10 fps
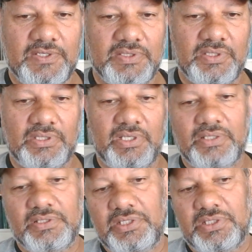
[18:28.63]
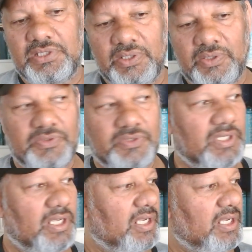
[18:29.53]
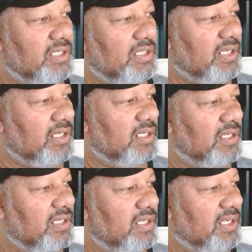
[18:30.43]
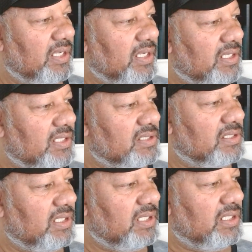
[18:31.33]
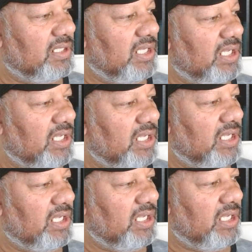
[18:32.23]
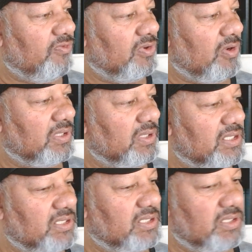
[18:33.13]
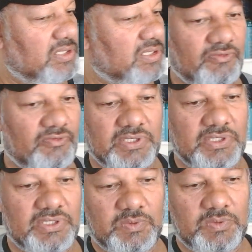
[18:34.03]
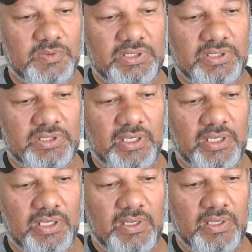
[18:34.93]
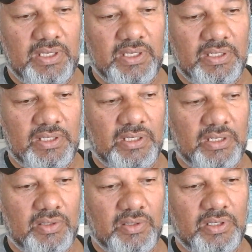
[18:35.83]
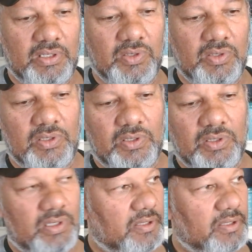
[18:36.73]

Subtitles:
So the translation goes then as, in the name of God, as you've listened to it there. In the name of the one true God.